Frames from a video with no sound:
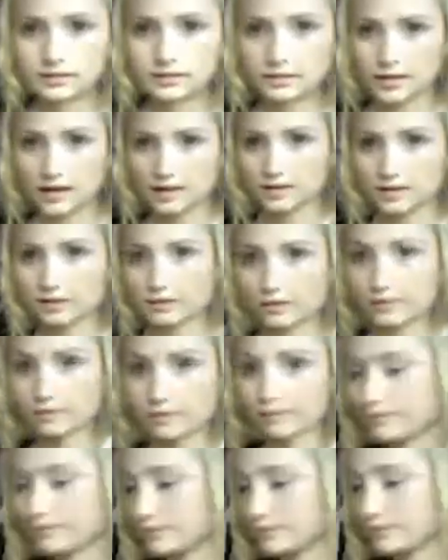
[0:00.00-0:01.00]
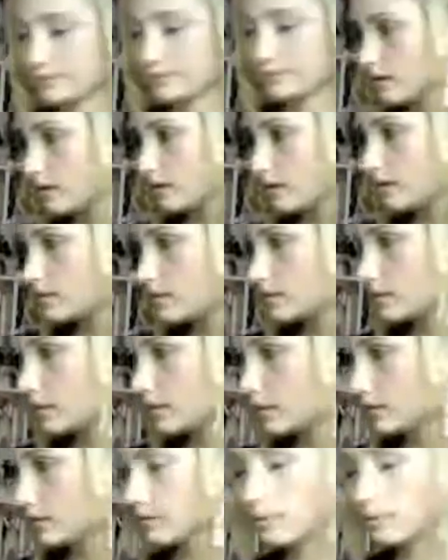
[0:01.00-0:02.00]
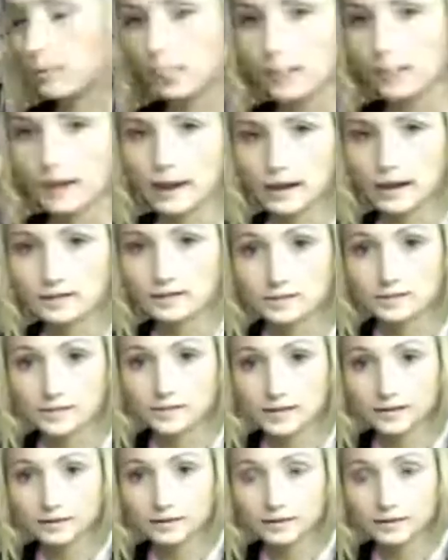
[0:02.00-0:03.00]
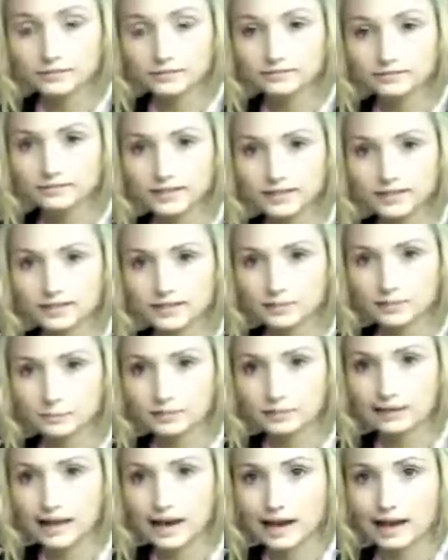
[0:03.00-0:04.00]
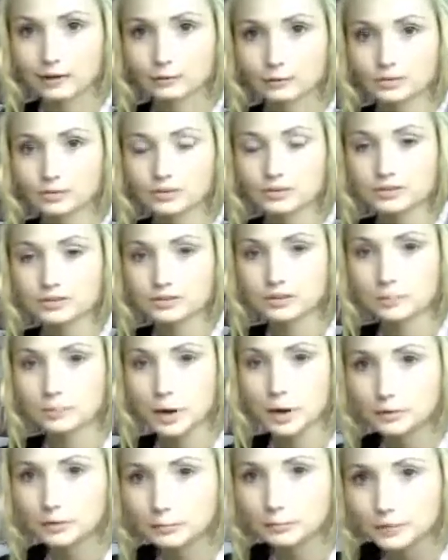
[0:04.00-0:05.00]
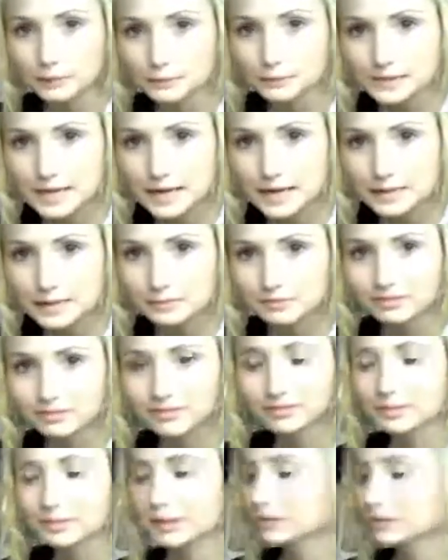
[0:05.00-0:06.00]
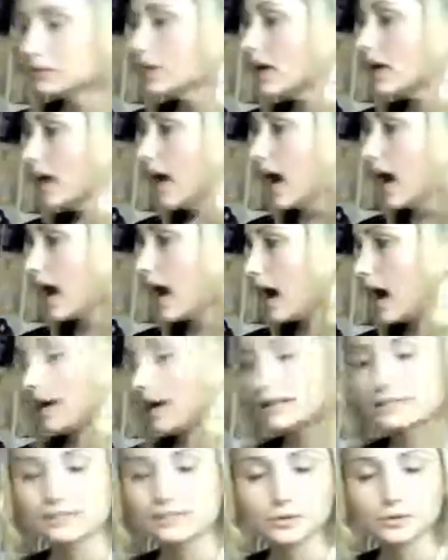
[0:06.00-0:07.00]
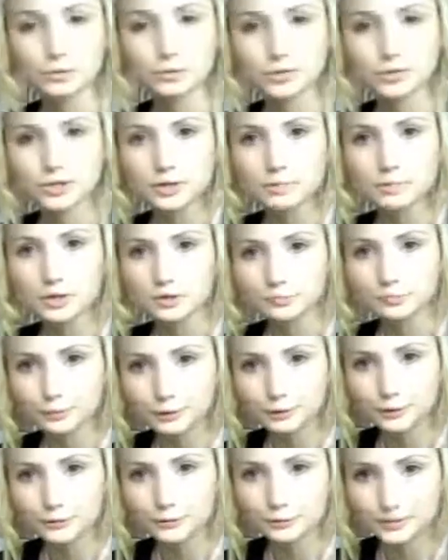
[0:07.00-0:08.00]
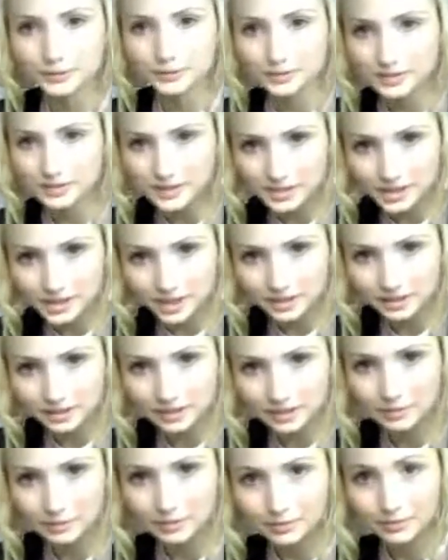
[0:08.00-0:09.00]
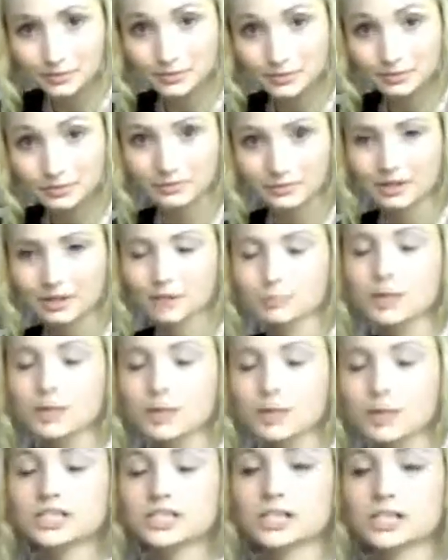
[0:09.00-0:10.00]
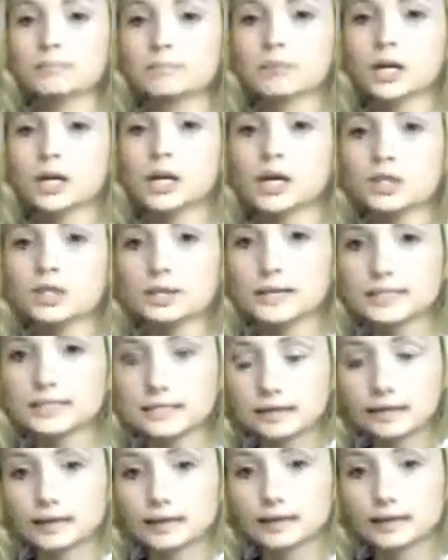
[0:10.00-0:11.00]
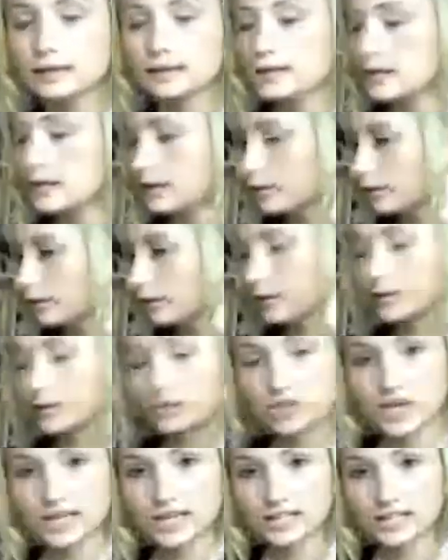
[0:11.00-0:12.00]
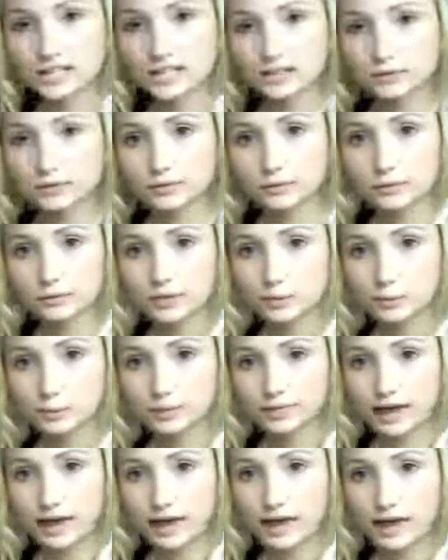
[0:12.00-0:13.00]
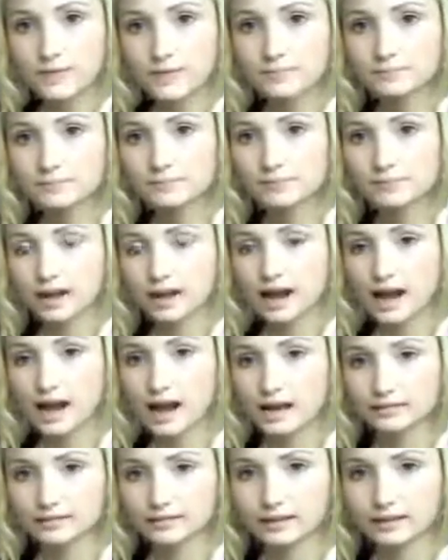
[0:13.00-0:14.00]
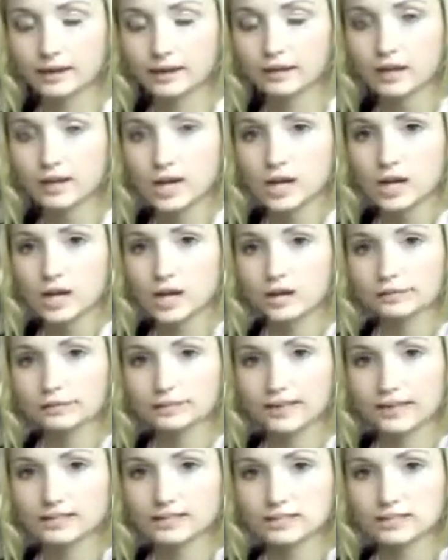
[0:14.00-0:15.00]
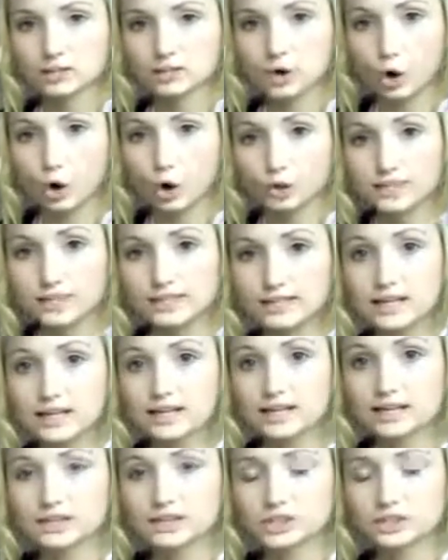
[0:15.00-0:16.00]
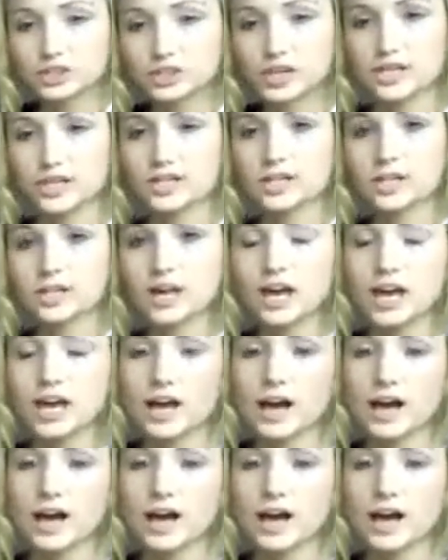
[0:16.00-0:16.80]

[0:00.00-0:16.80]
turn it on. So as I turn it on, it's going to be loud, so you might not be able to hear me very well, and also my voice will start to shake because of the vibration. So basically, the jacket's going to fill up with air, and then the air's going to oscillate and shake,